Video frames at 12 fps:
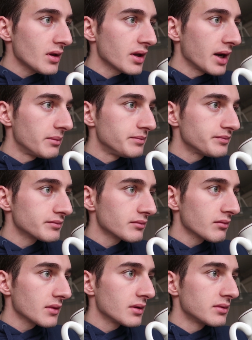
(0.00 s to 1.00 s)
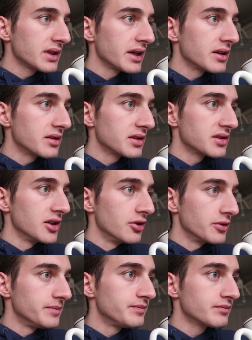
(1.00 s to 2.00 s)
Yep. Get into the
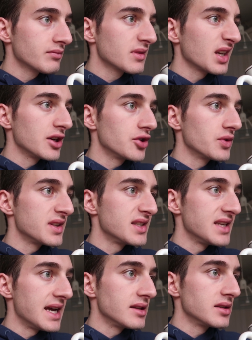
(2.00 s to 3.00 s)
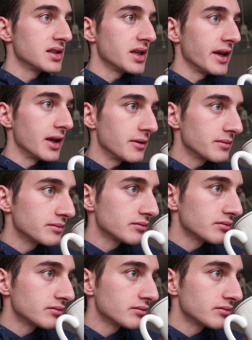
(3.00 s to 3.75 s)
zone. Get into a zen state.